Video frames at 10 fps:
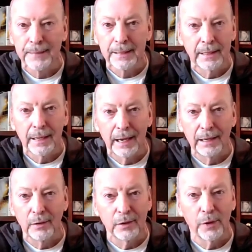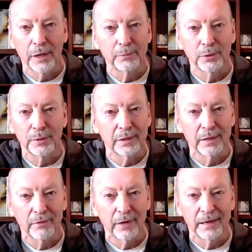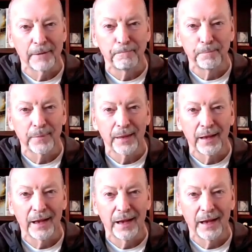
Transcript: go, I don't know what I'm doing right now,